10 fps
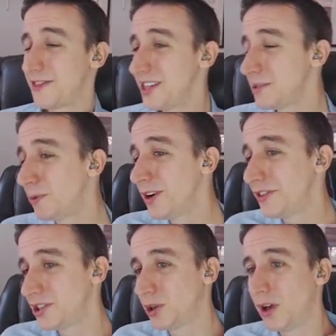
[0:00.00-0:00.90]
At this
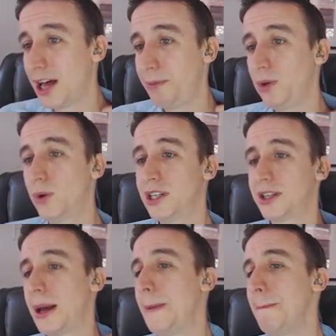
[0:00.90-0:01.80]
point, the soul hopping
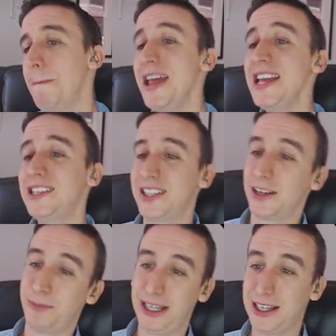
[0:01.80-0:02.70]
was
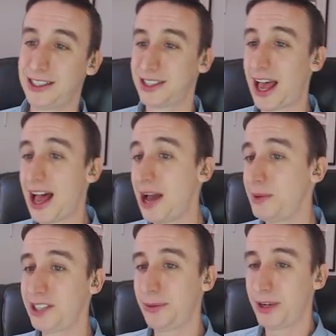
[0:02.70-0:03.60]
amazing because
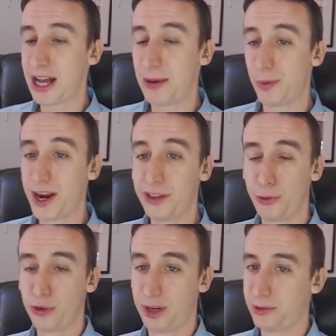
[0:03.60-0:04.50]
I was able to hop
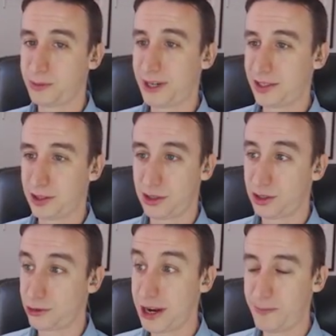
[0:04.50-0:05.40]
right through trouble spots,
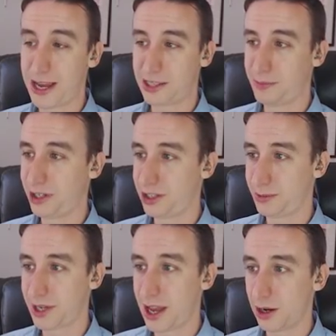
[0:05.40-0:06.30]
straight past
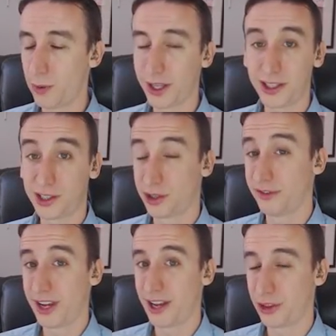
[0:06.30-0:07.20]
bishops, and quickly
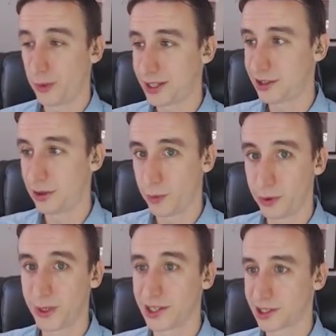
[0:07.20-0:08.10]
survey the rest of the
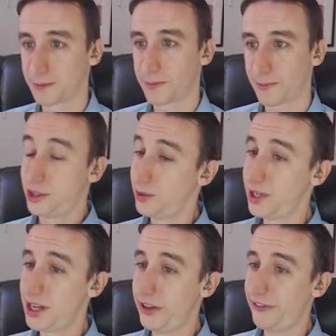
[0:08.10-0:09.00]
ruins.
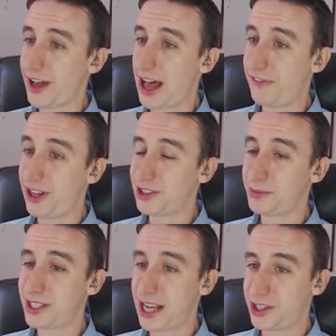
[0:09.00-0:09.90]
Soon enough, I found
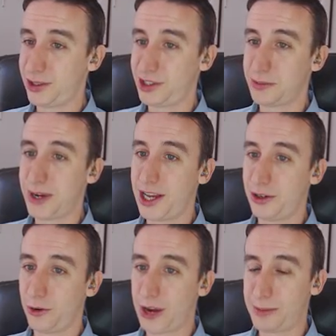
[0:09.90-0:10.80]
some statues to
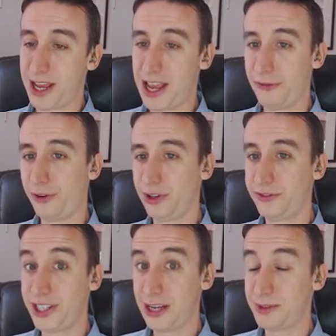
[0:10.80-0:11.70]
mine, grabbed a handful
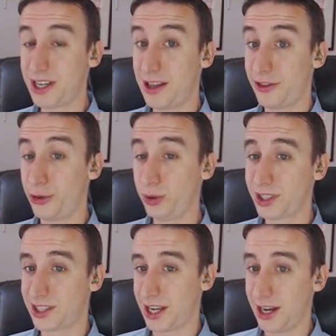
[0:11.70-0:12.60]
of gems and
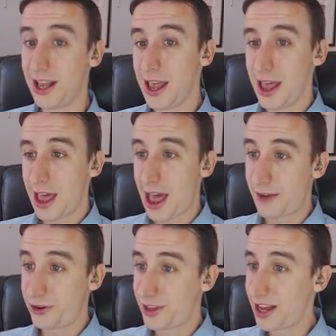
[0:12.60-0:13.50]
thulecite.
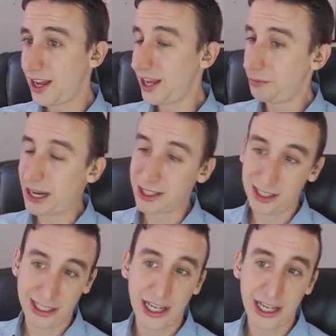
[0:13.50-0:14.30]
After that, I headed back to the